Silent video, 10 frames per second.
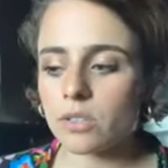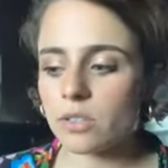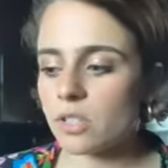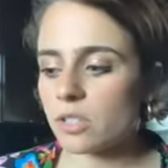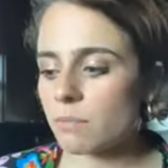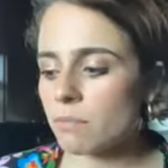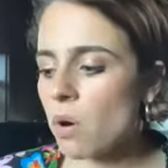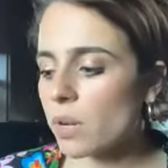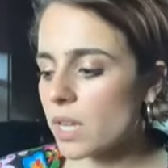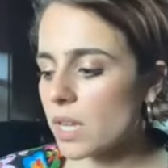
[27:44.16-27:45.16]

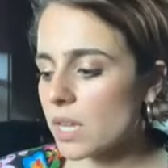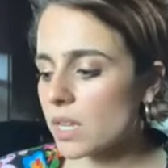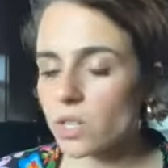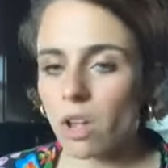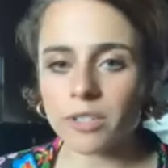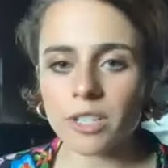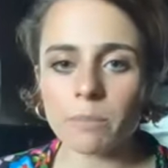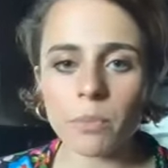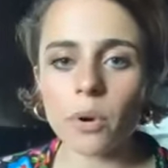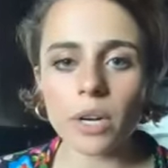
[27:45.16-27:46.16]
smoky,
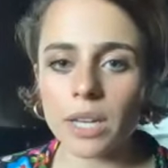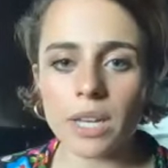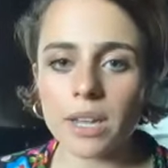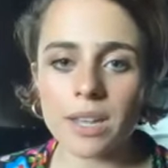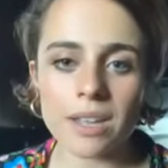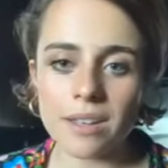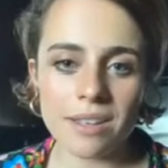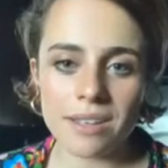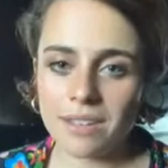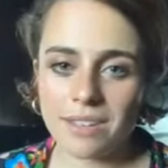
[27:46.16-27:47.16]
salty,
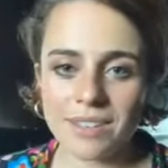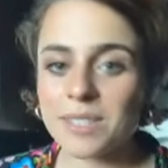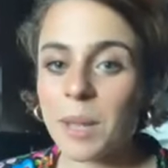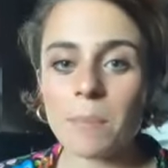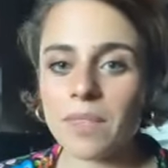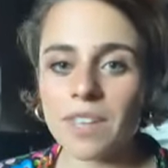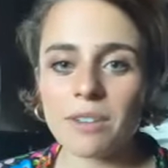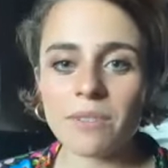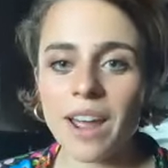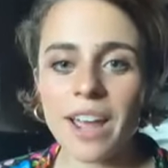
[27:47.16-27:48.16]
porky something,
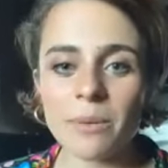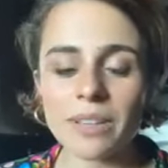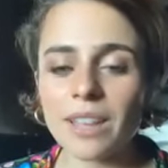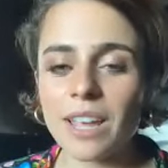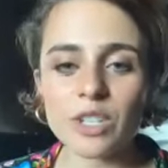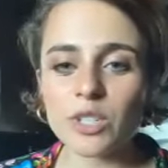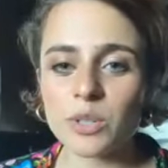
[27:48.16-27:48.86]
right? Like